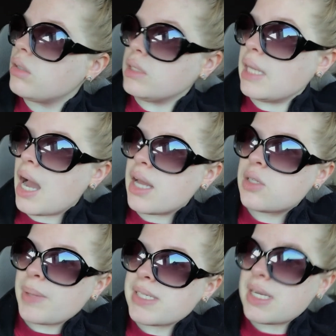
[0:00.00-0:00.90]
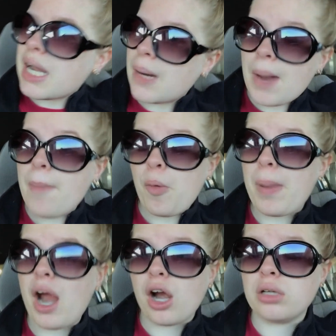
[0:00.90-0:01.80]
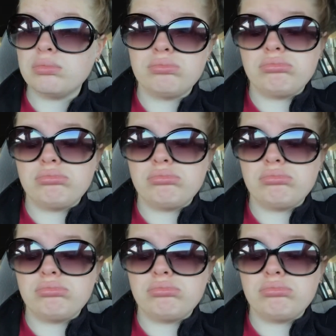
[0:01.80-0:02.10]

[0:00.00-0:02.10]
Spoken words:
yeah, it's Wednesday, and I'm not prepared.